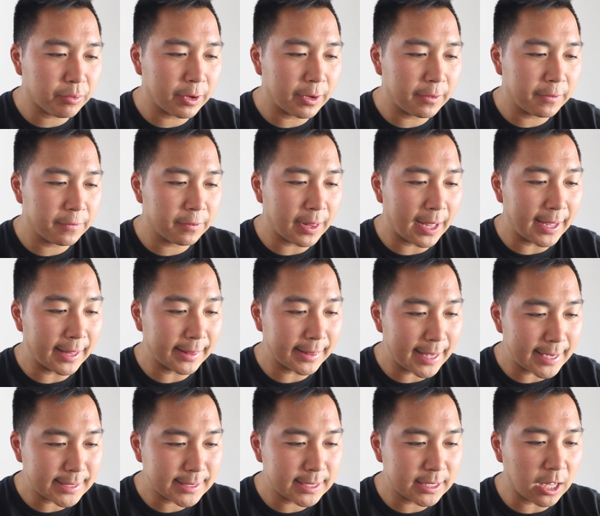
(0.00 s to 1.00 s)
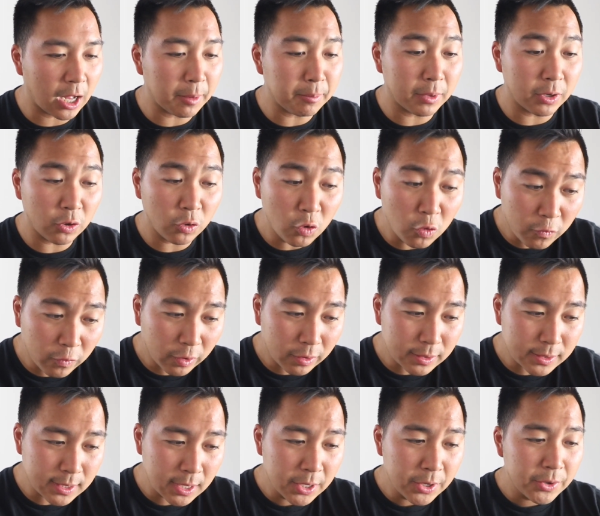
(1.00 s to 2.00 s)
pre-flight lesson on
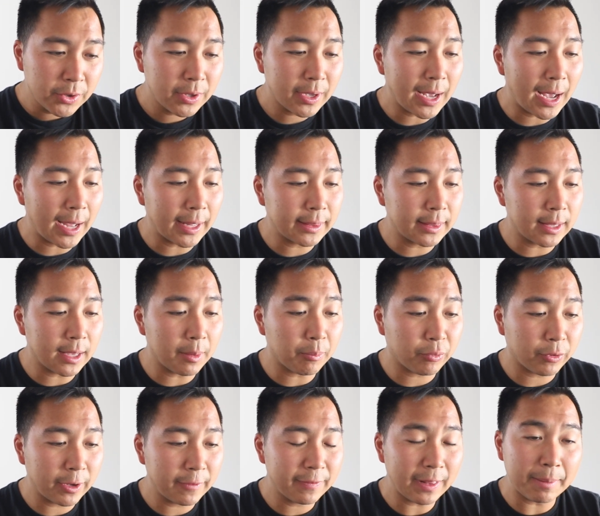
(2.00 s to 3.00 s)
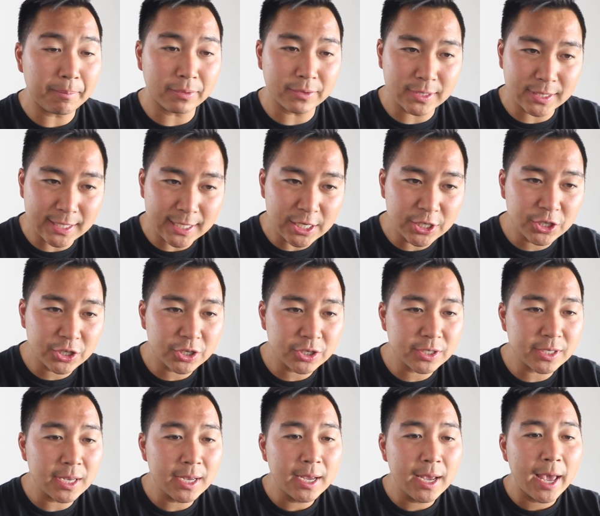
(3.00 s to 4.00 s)
maneuvers. You got the pre-flight
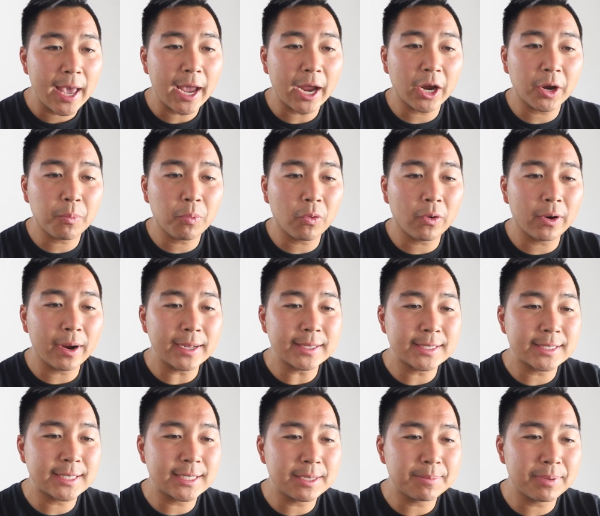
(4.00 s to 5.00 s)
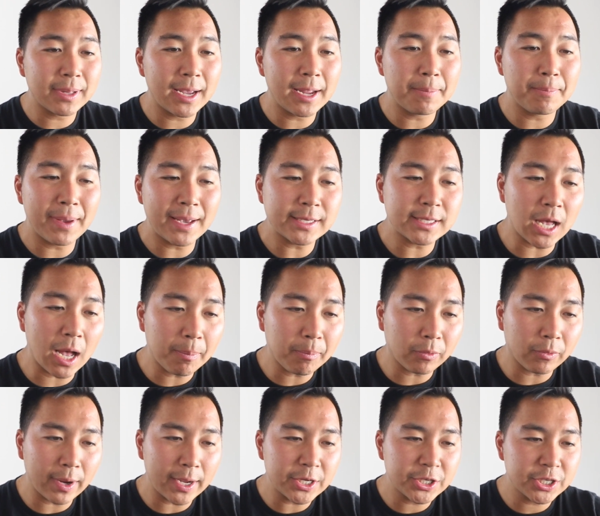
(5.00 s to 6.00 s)
procedures, airport and seaplane base
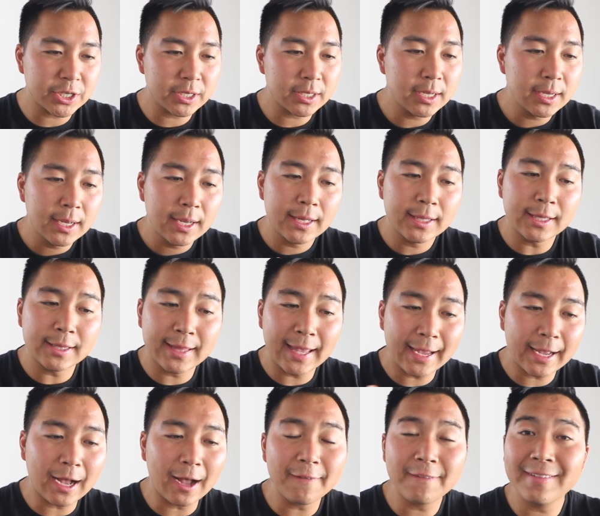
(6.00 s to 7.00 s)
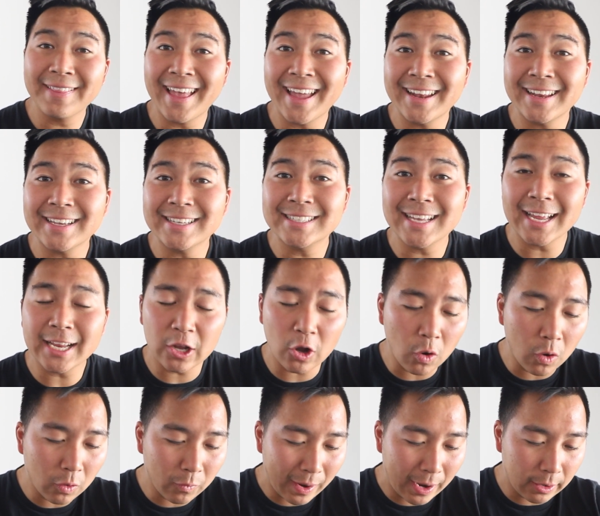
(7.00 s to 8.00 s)
operation, and takeoff, landings, and
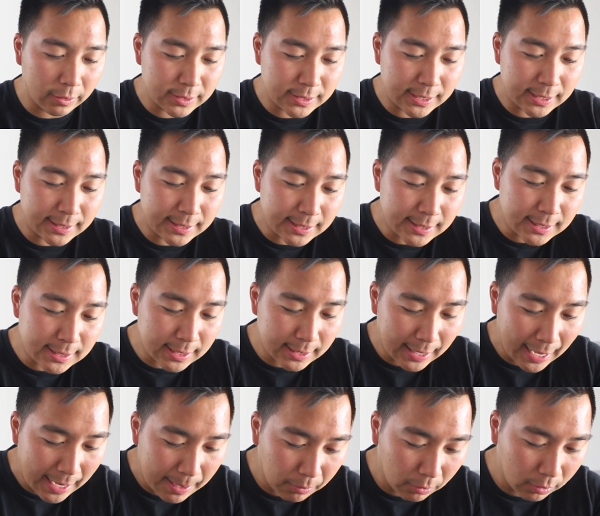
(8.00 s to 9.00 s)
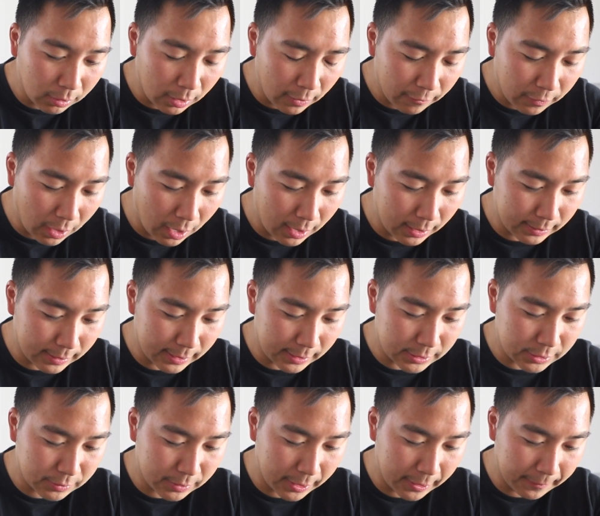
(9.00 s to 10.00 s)
go around. See, this is the table of
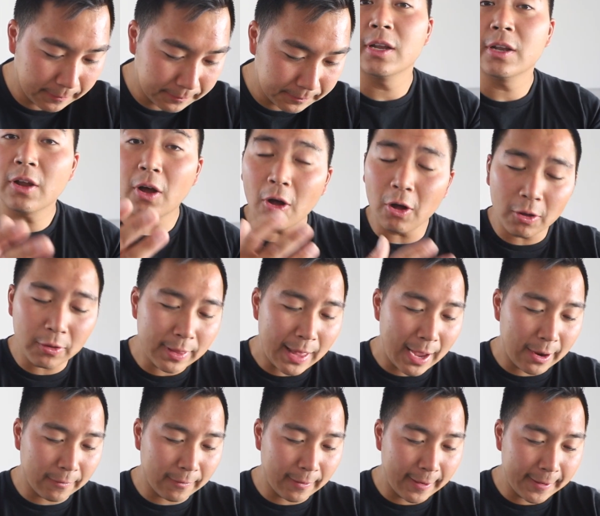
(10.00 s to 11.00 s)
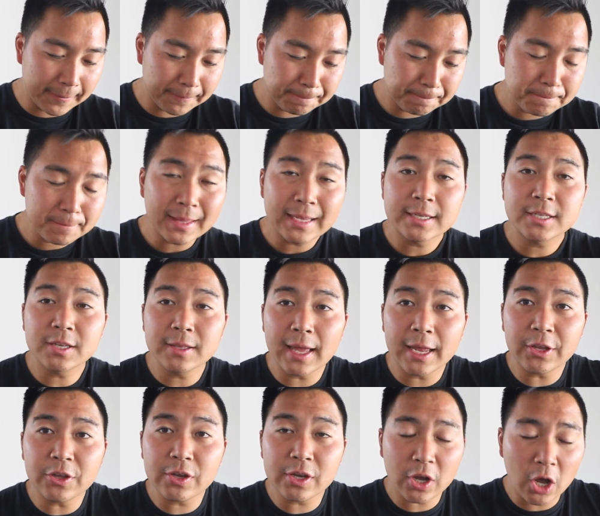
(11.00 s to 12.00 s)
contents, right? All that, right? So
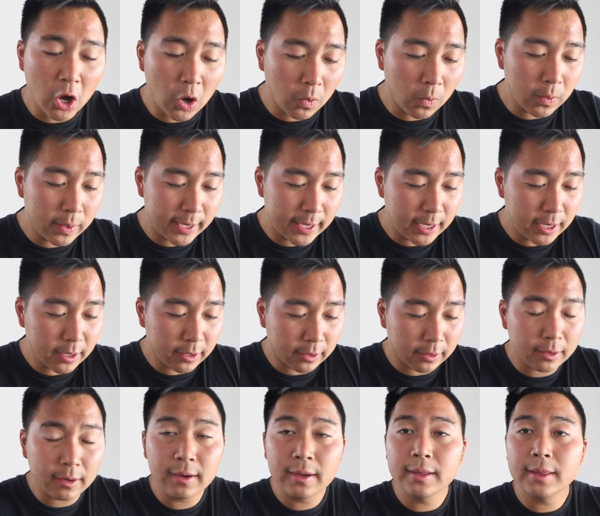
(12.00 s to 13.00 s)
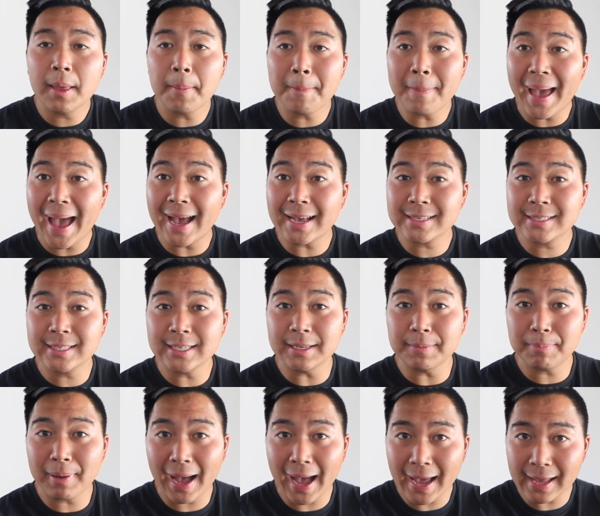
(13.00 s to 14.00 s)
then you go here to
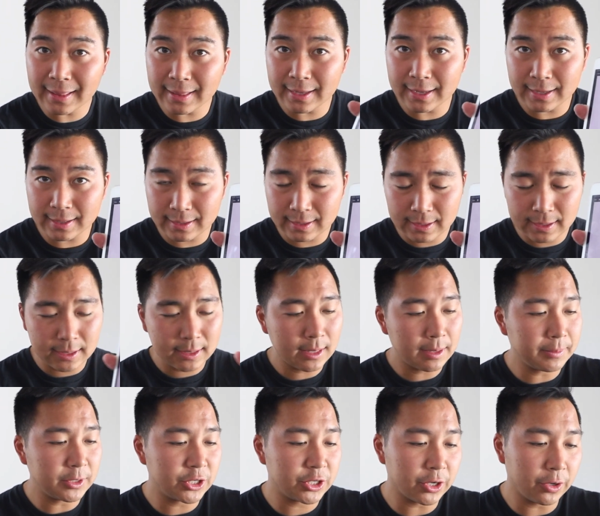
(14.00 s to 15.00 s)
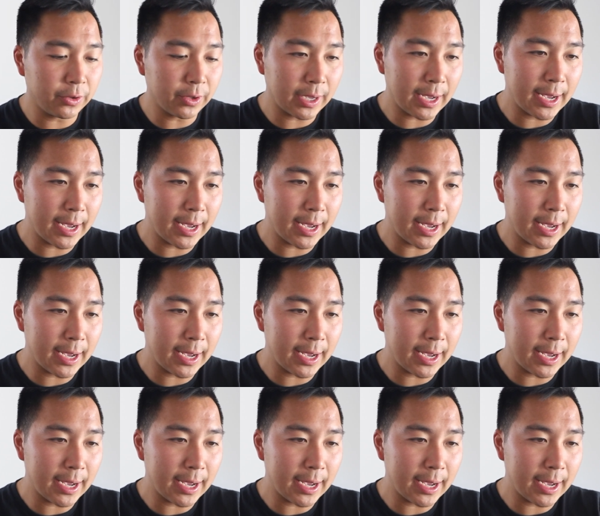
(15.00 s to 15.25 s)
Backseat Pilot. Let me show you